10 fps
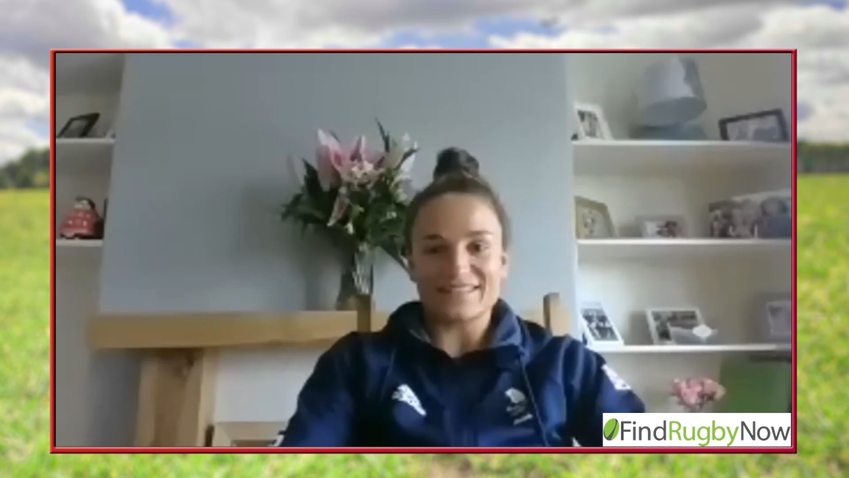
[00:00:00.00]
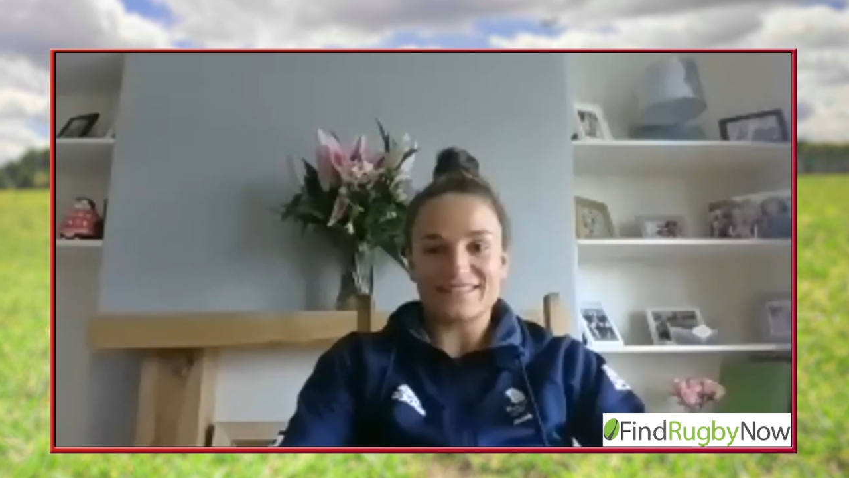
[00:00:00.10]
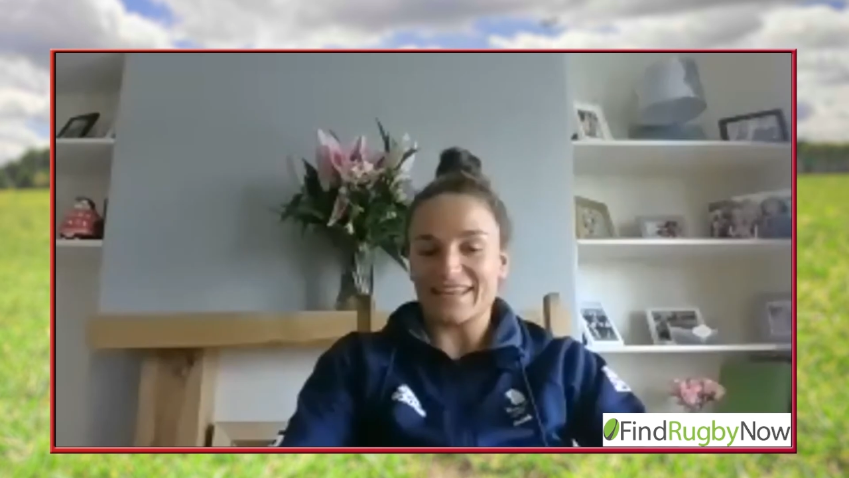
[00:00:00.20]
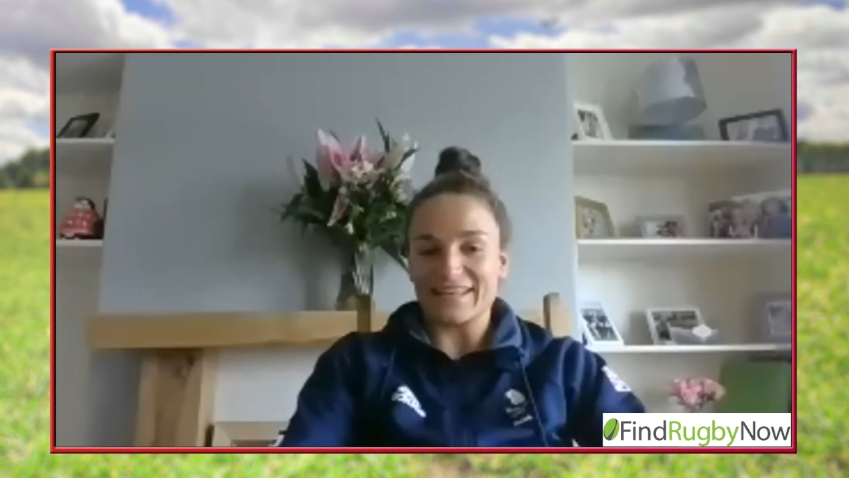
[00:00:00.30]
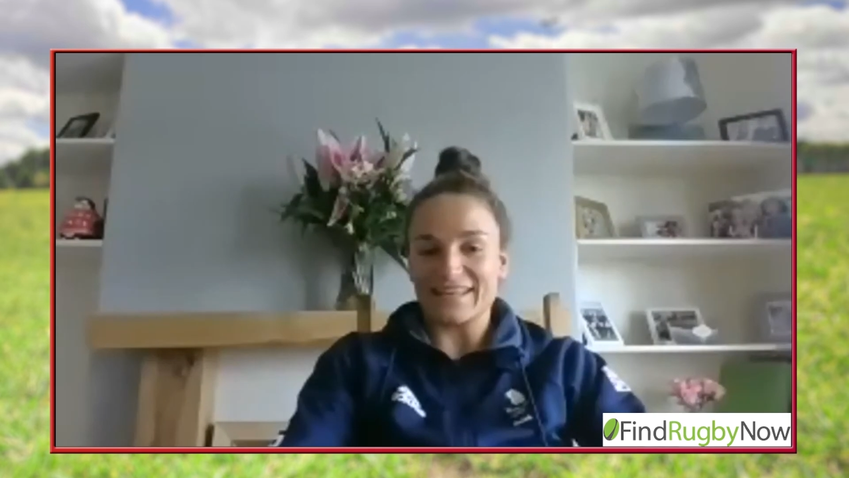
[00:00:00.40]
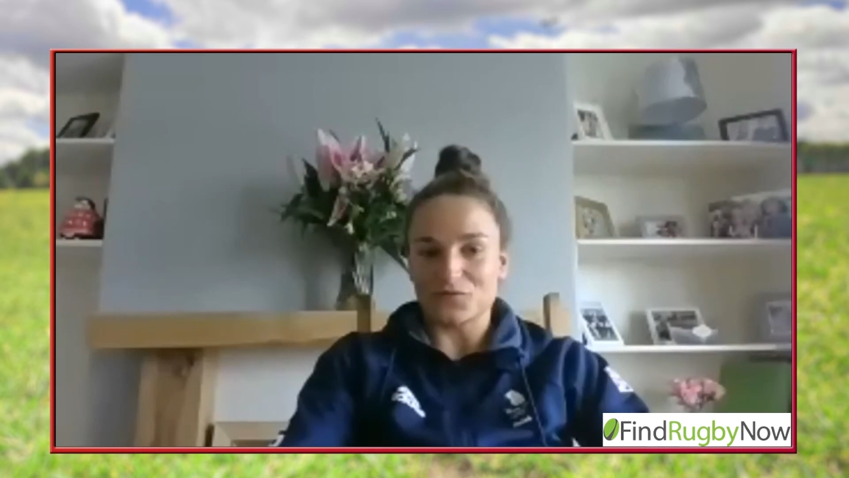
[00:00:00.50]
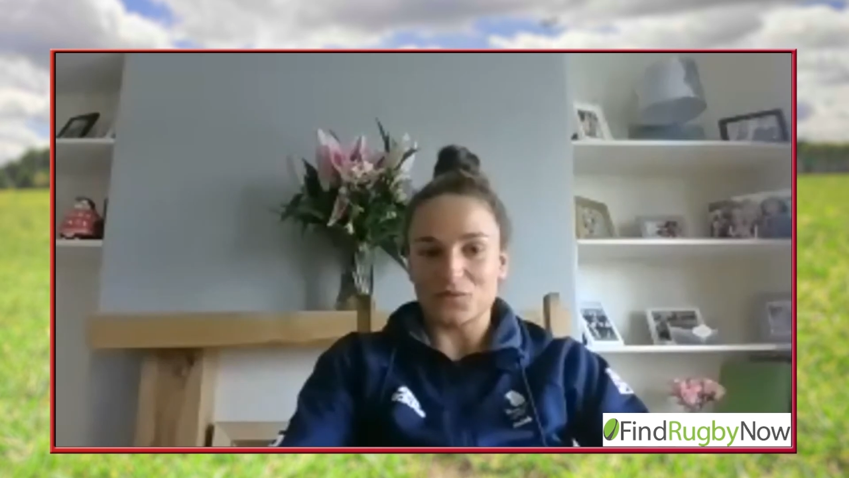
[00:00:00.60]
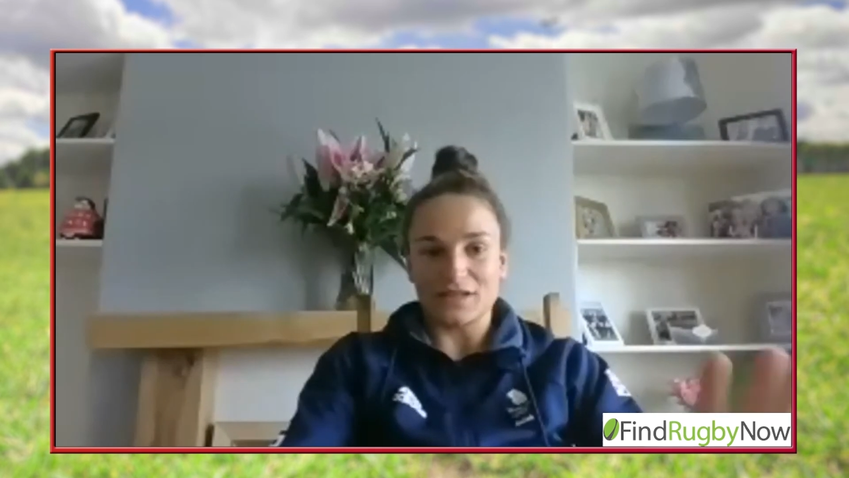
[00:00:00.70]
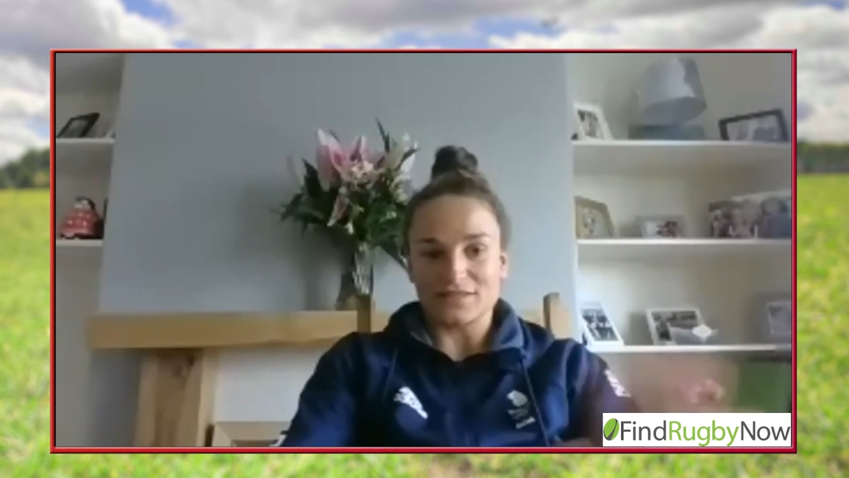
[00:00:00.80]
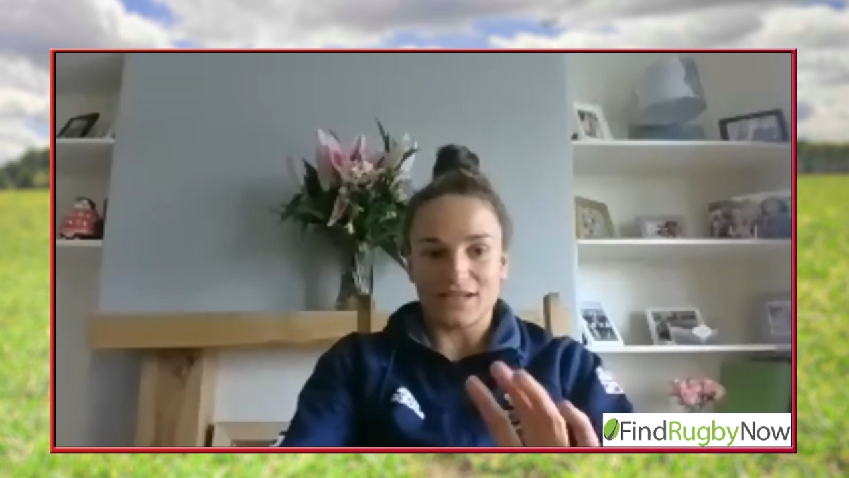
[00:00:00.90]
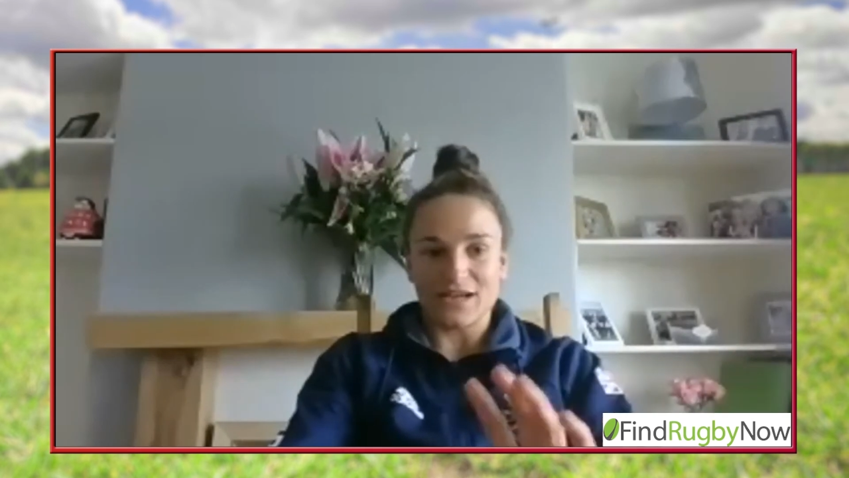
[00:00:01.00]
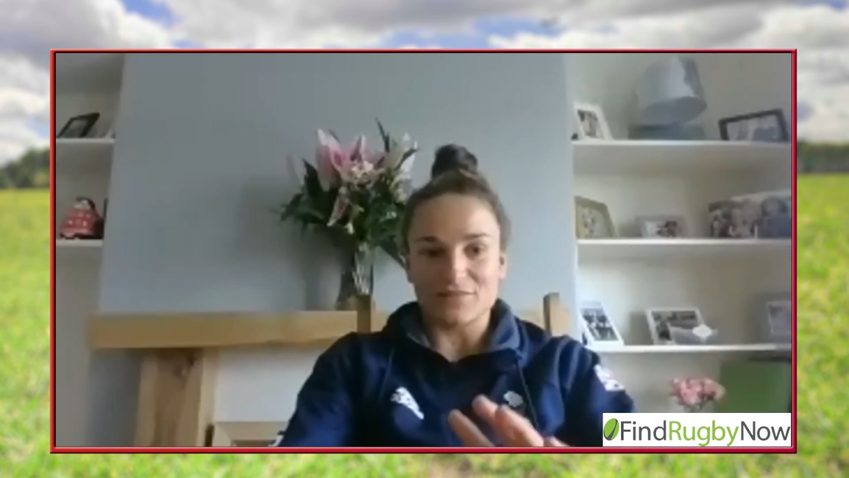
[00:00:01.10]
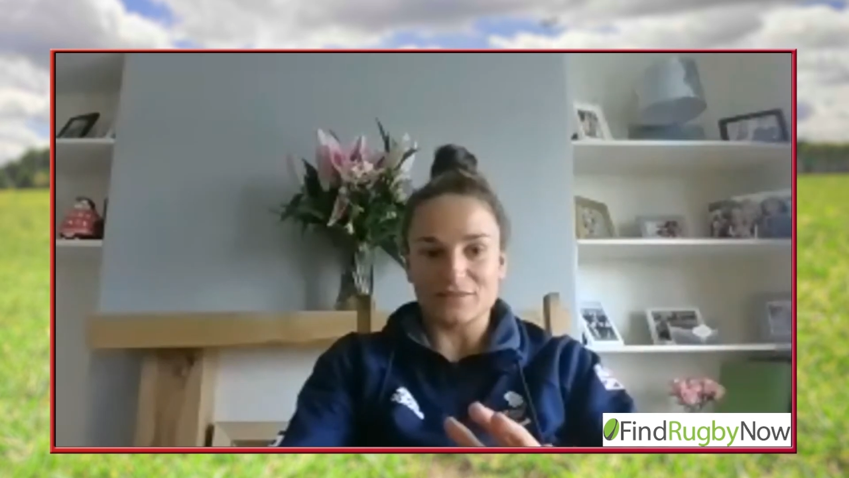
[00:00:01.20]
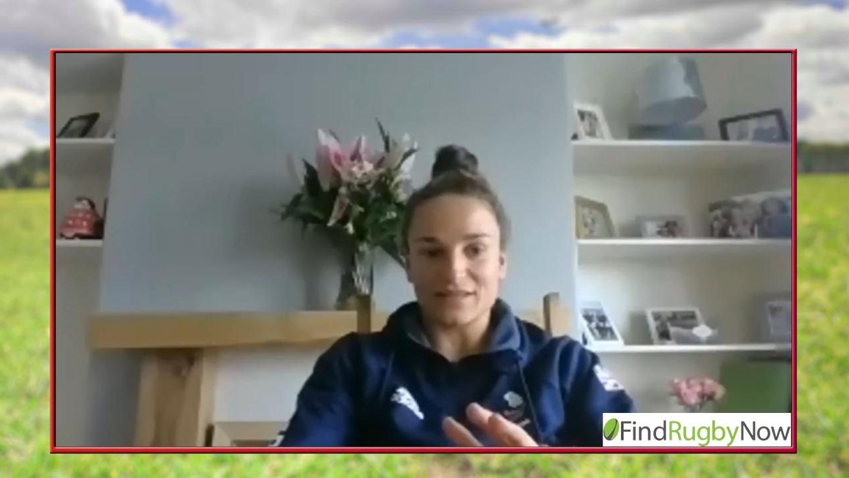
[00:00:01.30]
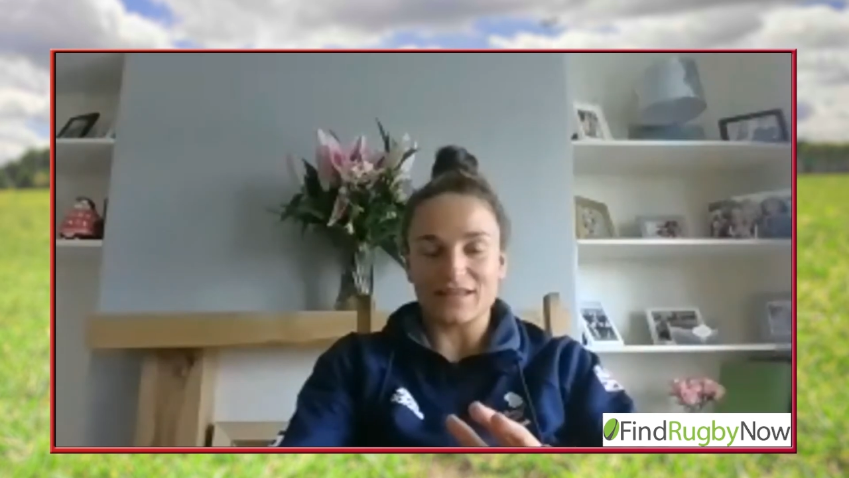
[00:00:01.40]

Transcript: taking every week as it comes.